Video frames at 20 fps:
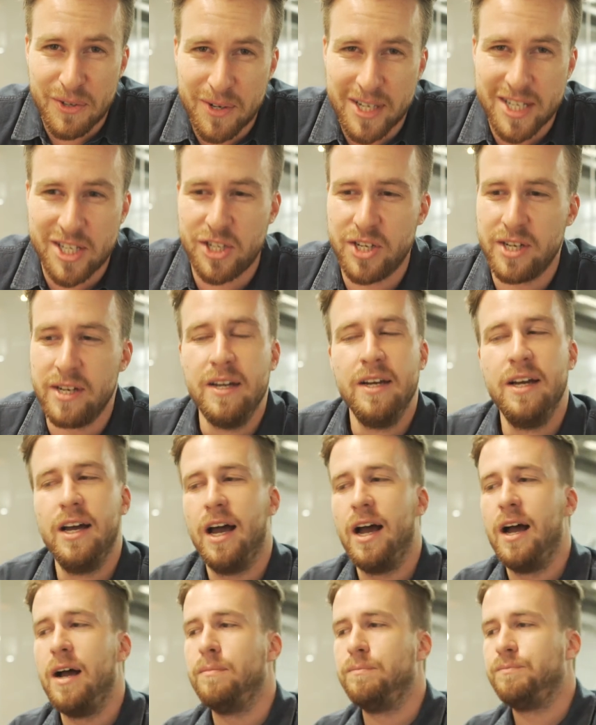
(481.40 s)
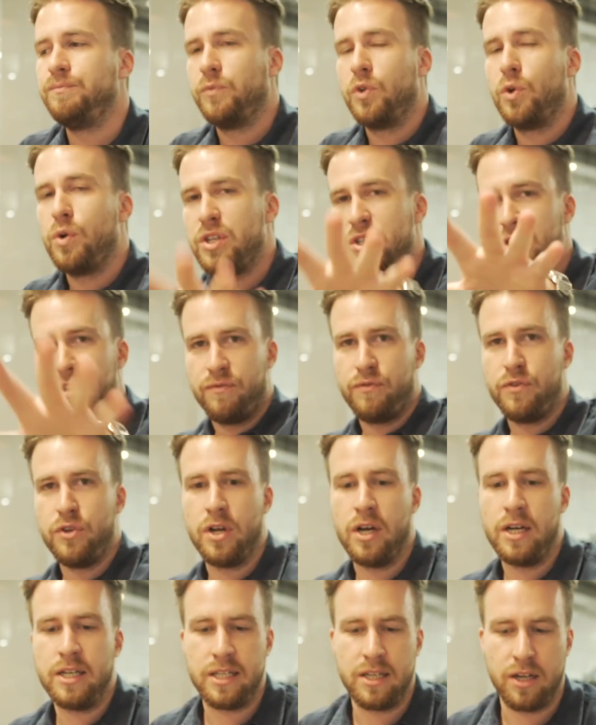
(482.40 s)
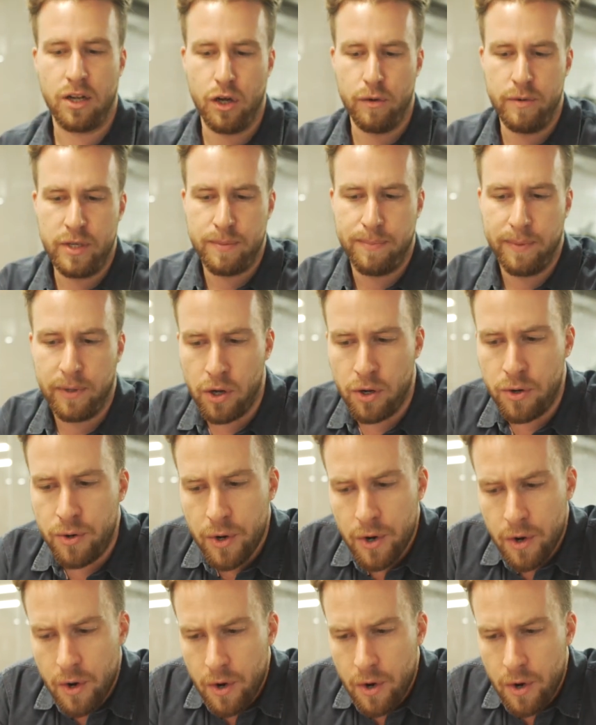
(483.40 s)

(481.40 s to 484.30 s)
question. Question for you guys in the comments below.